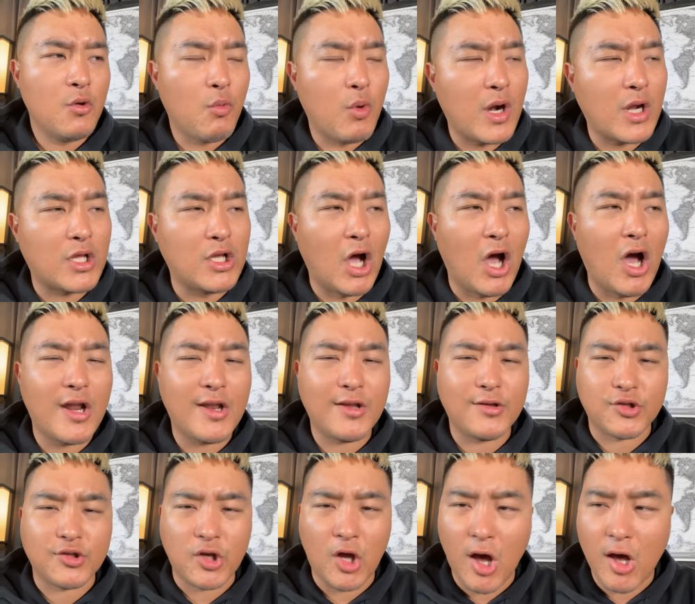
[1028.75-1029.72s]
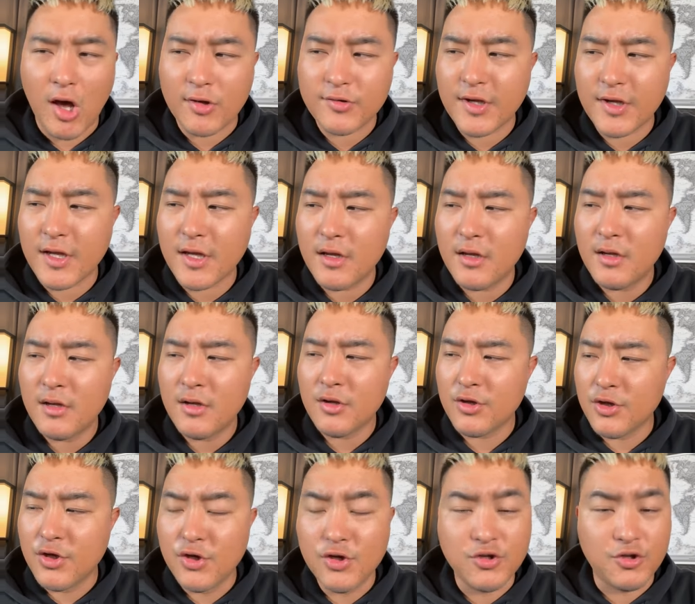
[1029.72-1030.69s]
where God is causing
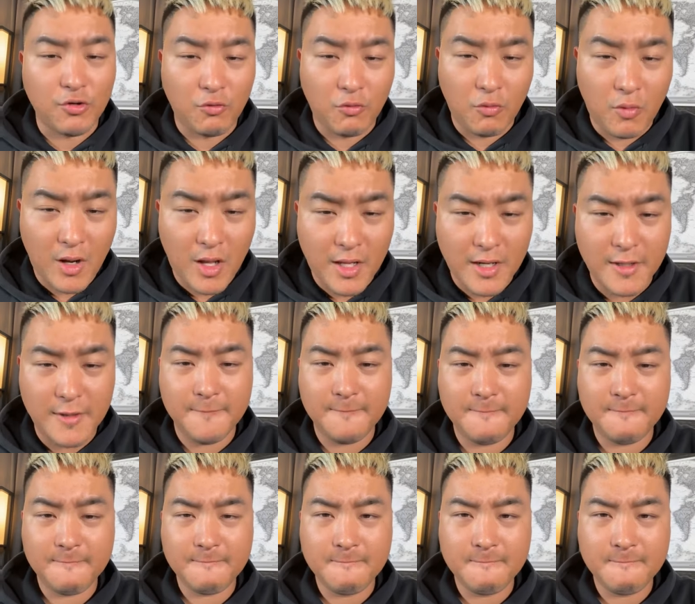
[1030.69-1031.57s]
you to run.